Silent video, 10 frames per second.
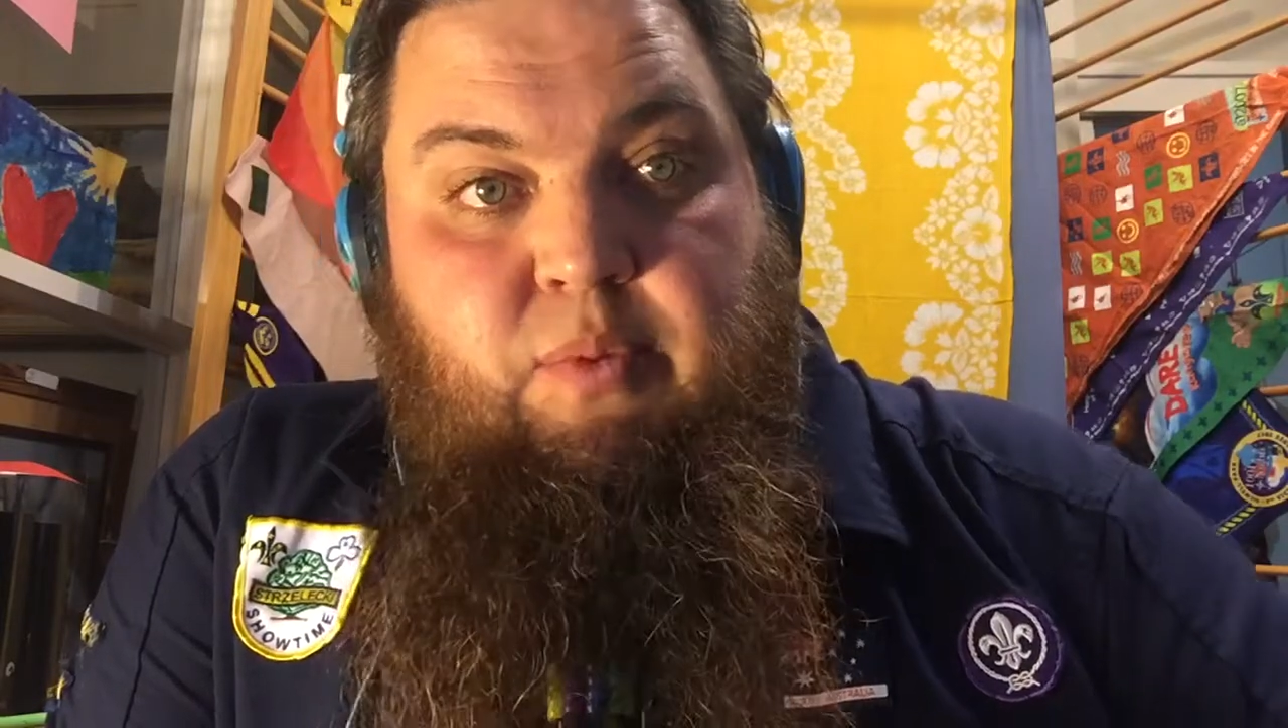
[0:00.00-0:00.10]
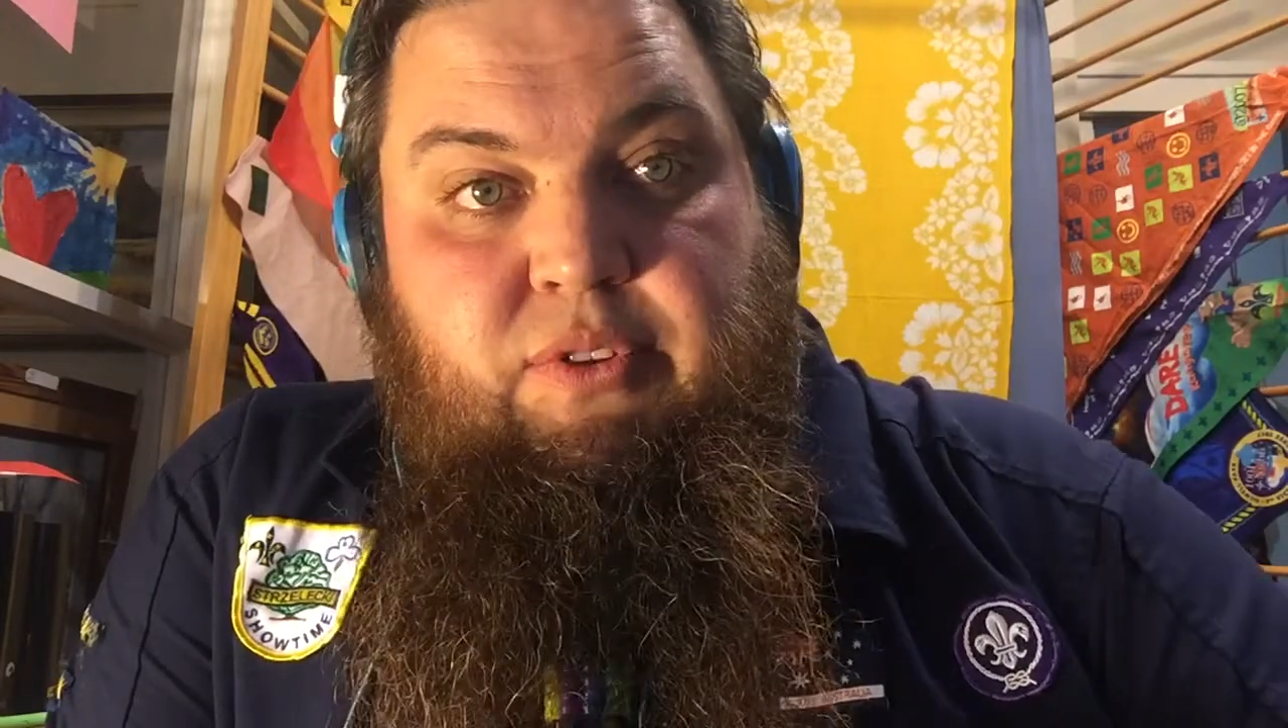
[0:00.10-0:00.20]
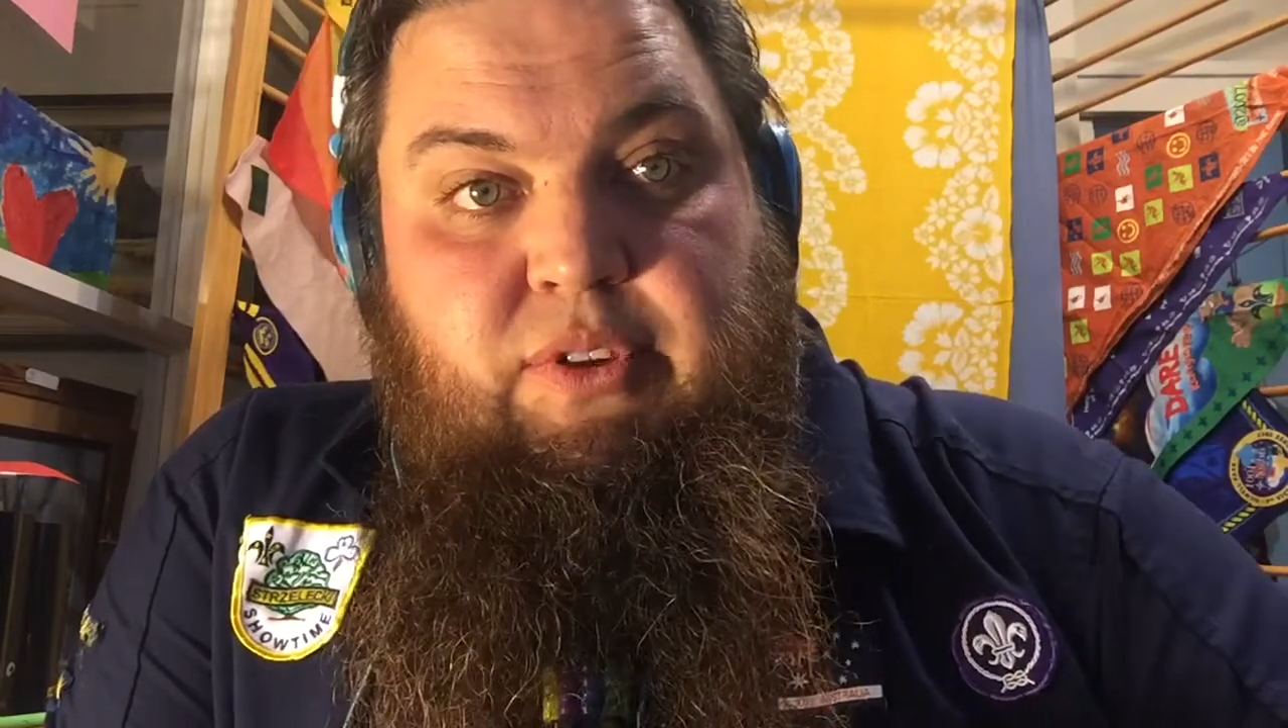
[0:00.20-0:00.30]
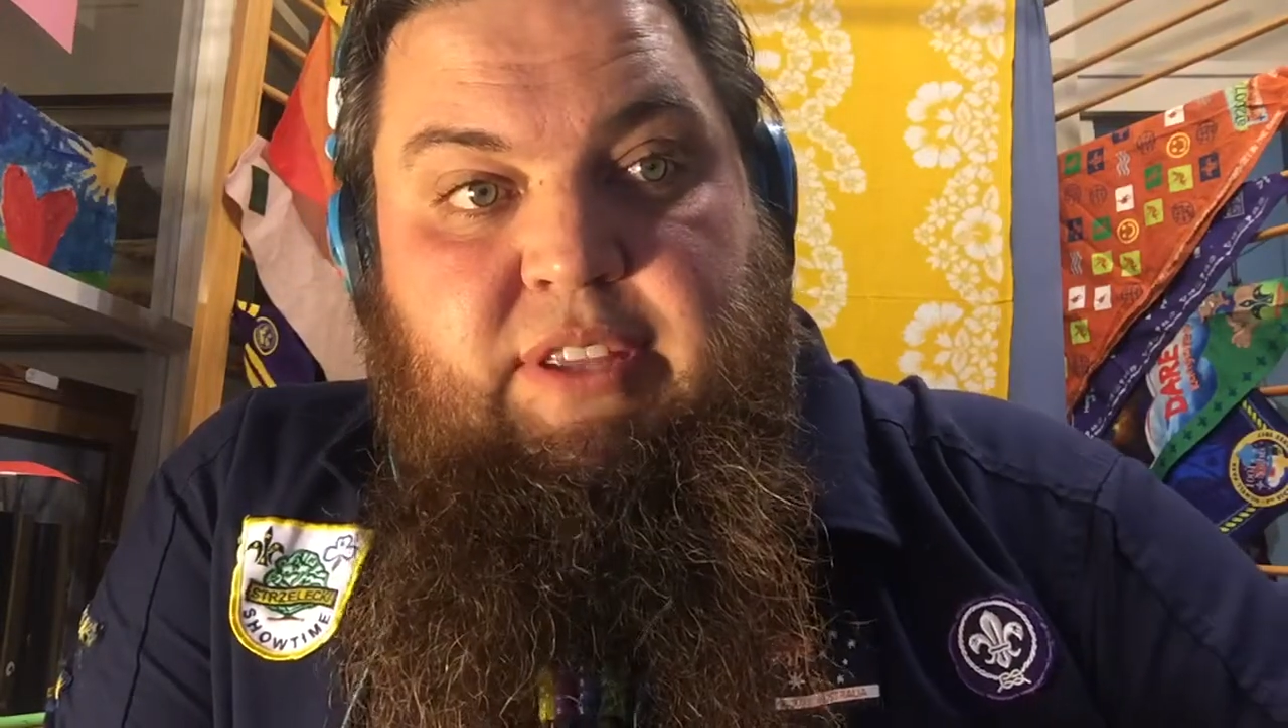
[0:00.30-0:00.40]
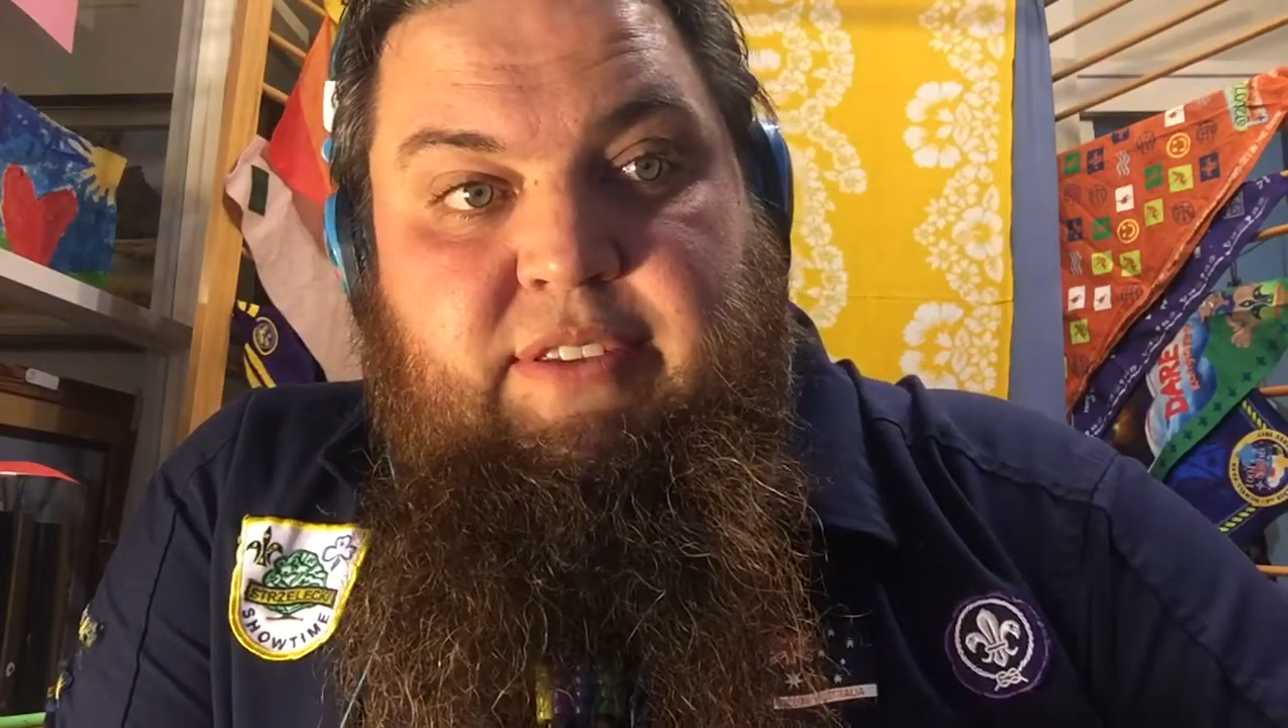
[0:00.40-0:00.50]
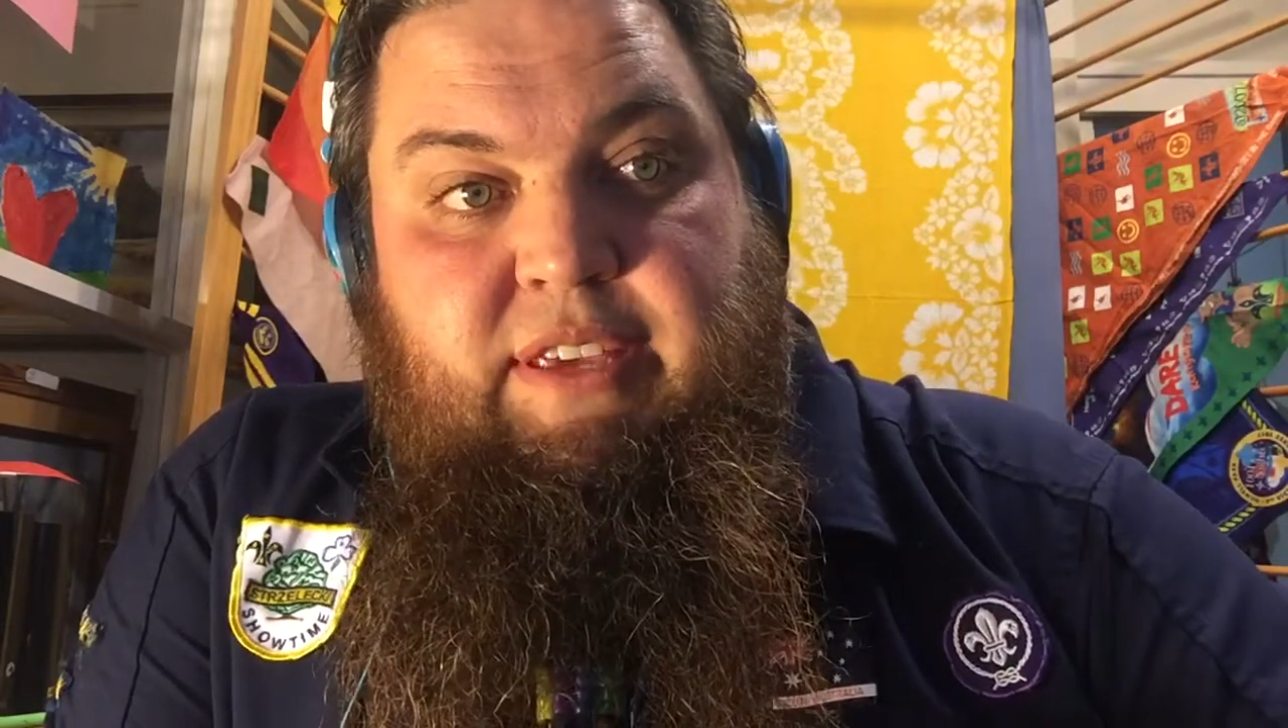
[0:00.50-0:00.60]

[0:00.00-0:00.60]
with you kids